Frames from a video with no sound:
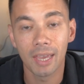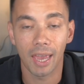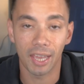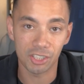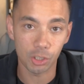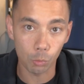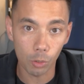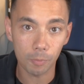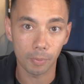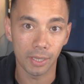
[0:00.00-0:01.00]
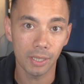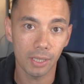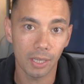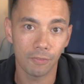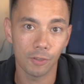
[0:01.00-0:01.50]
as you would be
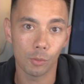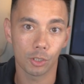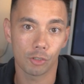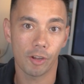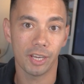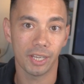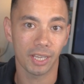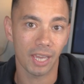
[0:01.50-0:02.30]
if you were trading